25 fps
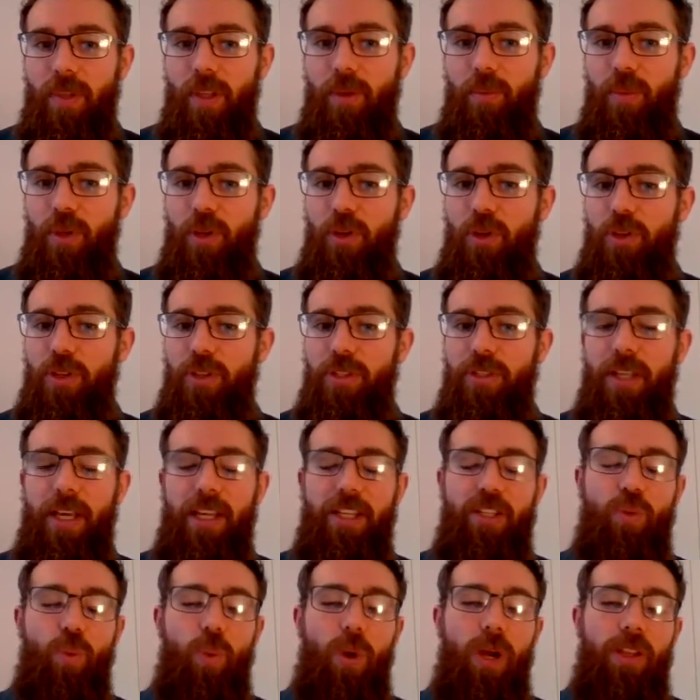because
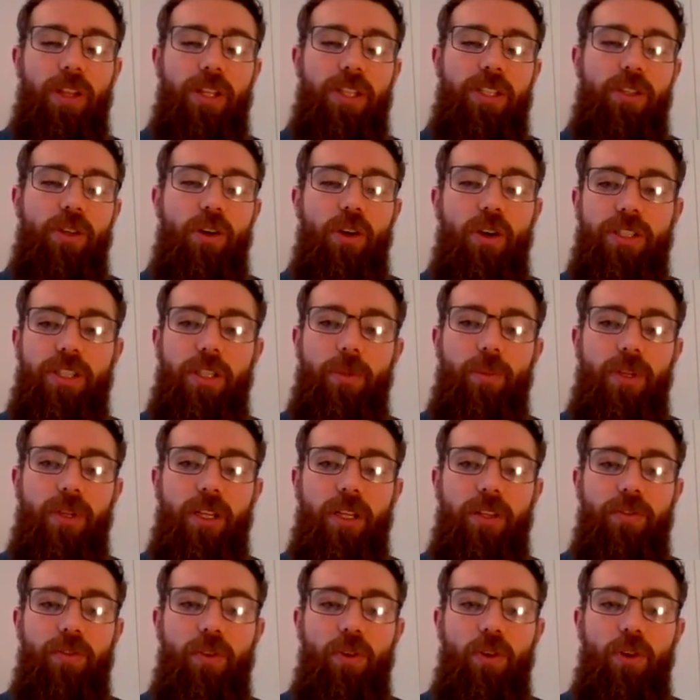that's where the stars
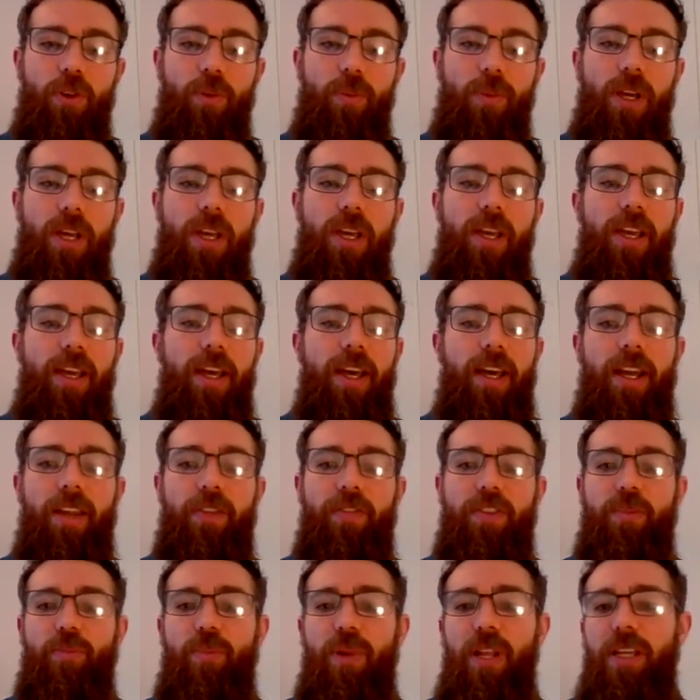typically form. And if
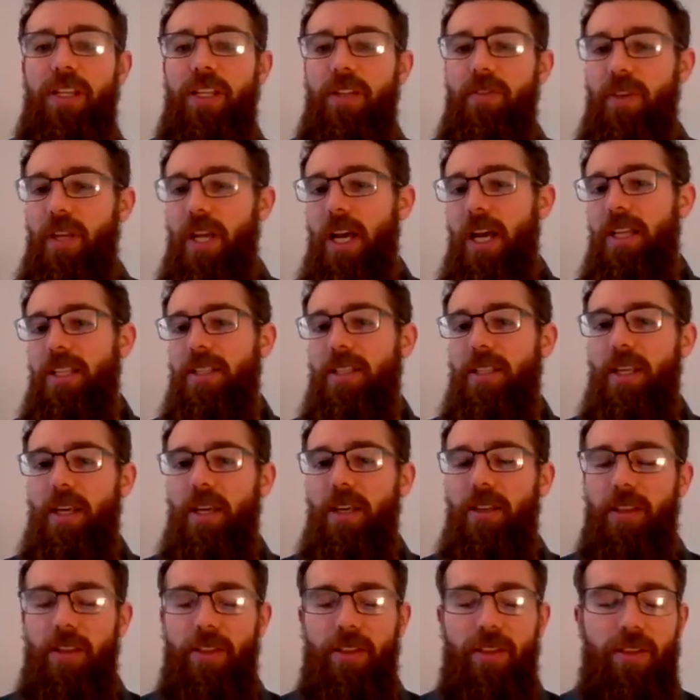there's plenty of gas
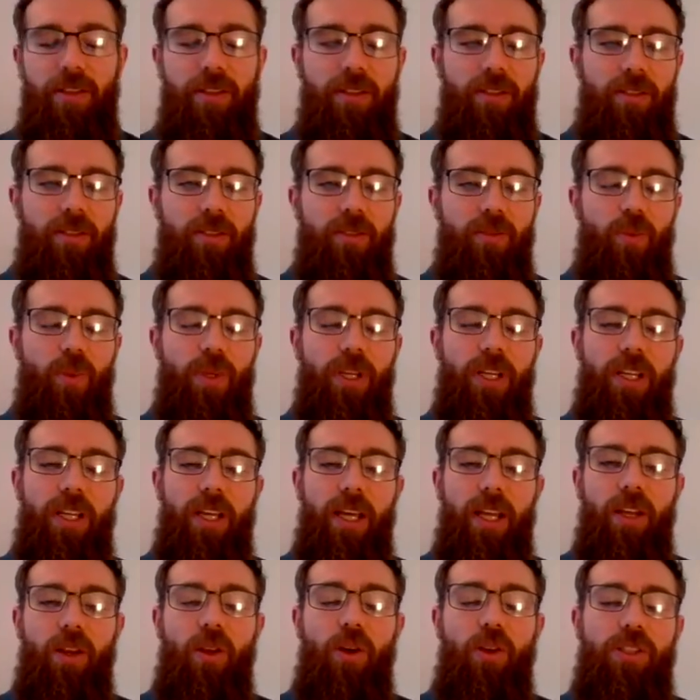there, then we're going to
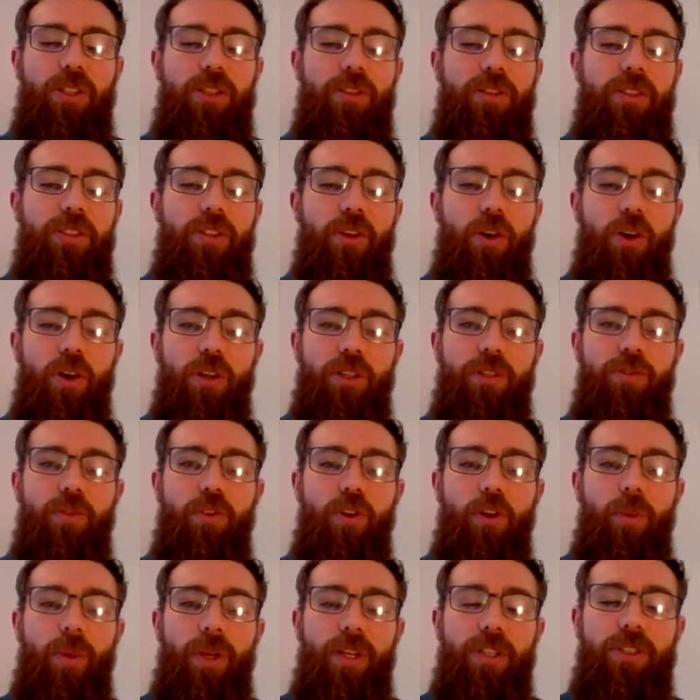get lots of stars
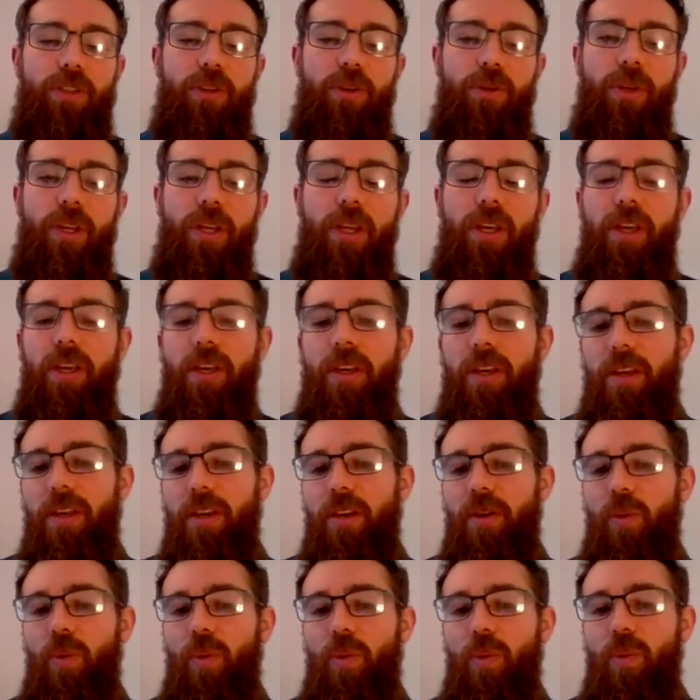forming. So
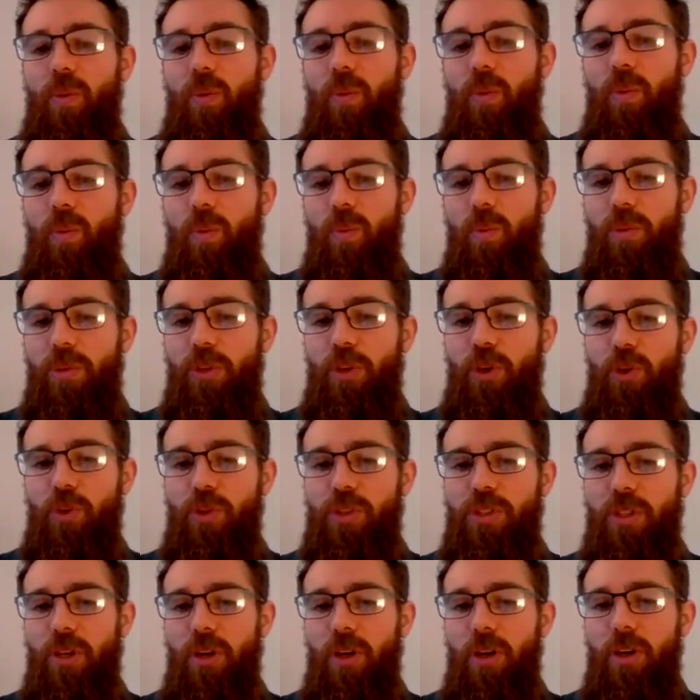young
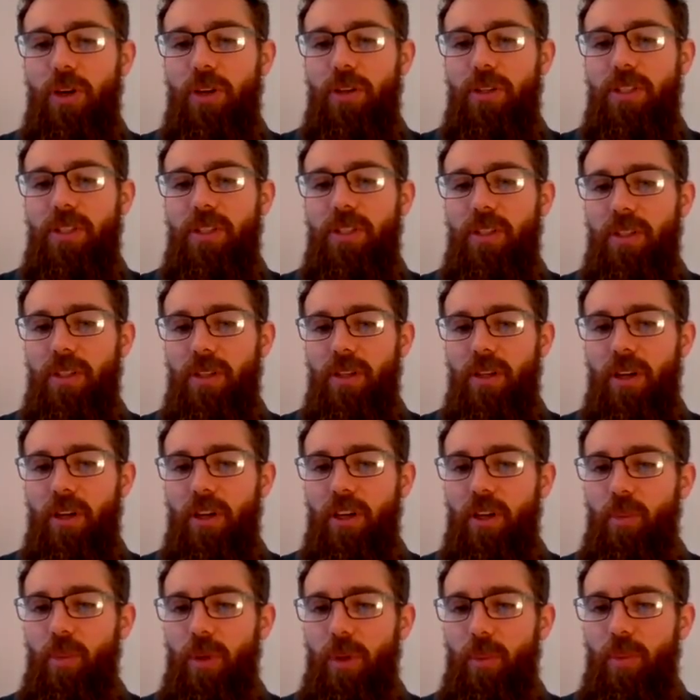stars are going
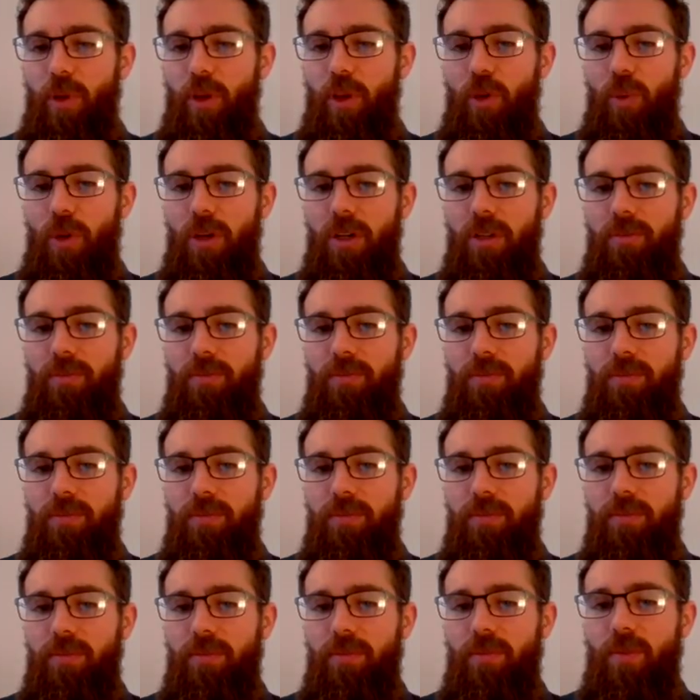to be bluer,
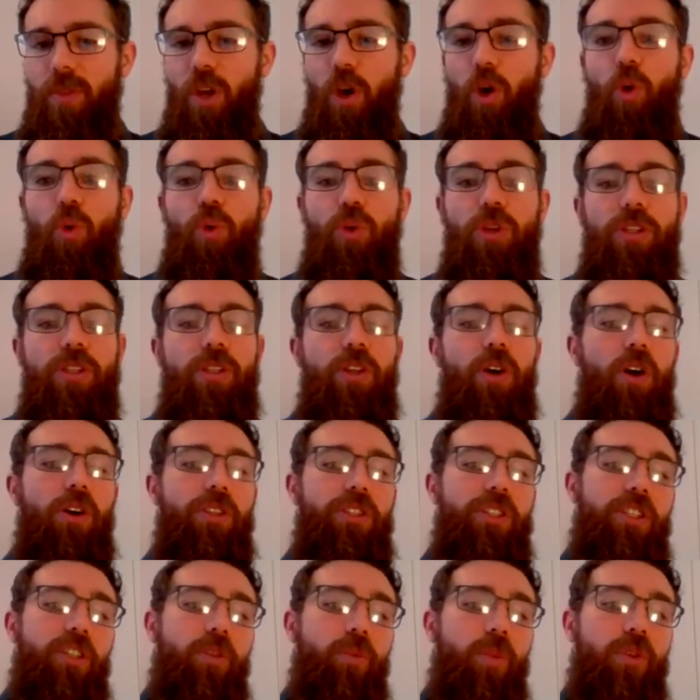older stars are
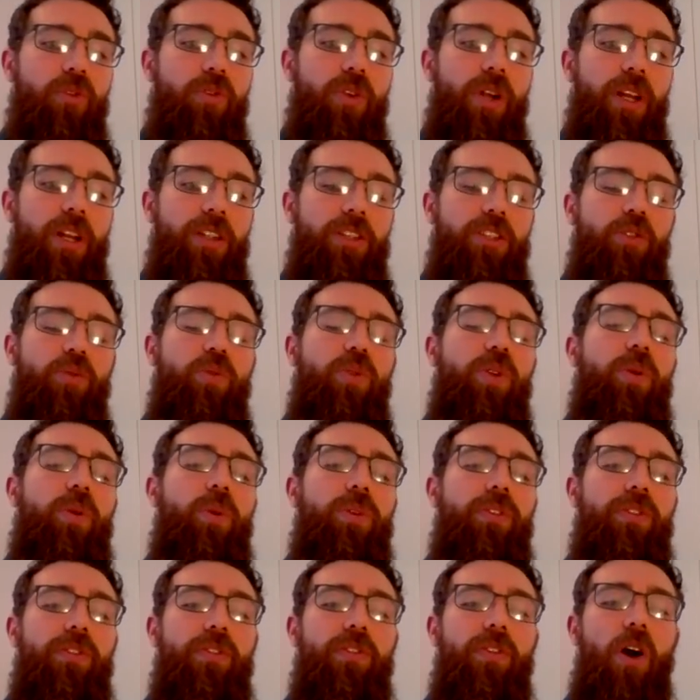going to be redder. So we
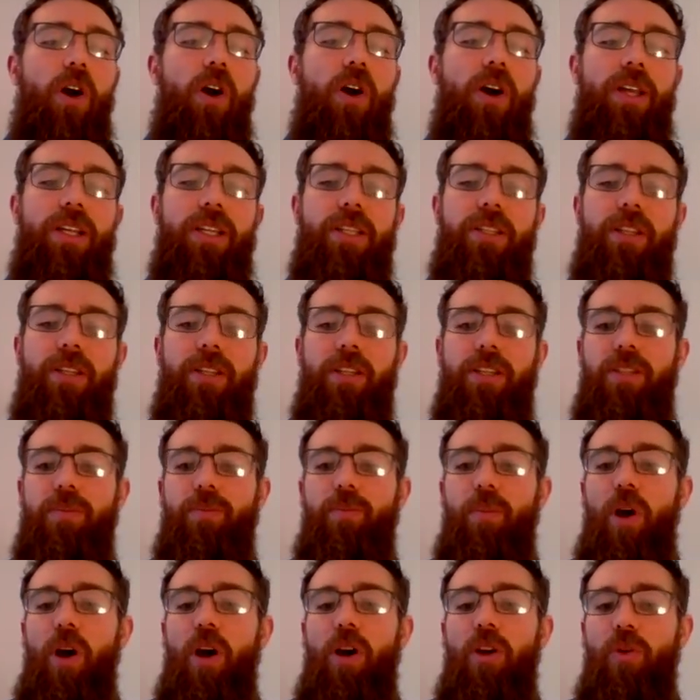would find that a
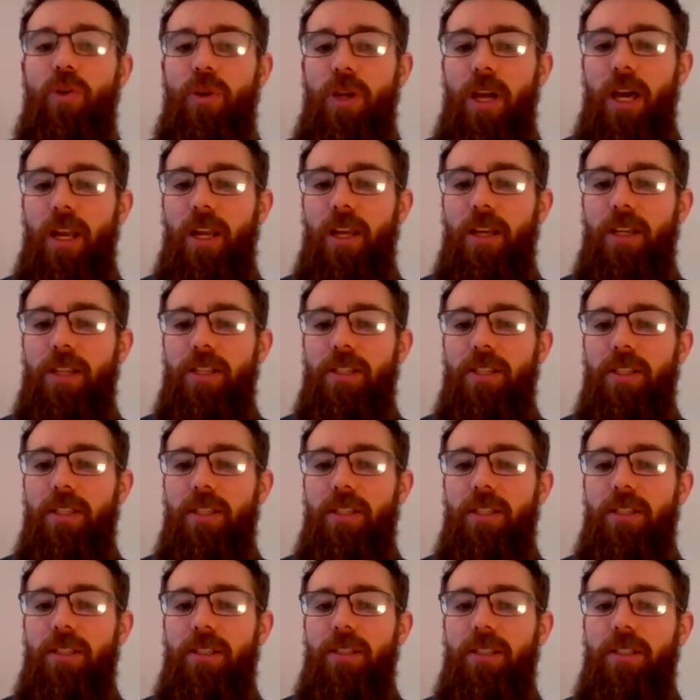spiral galaxy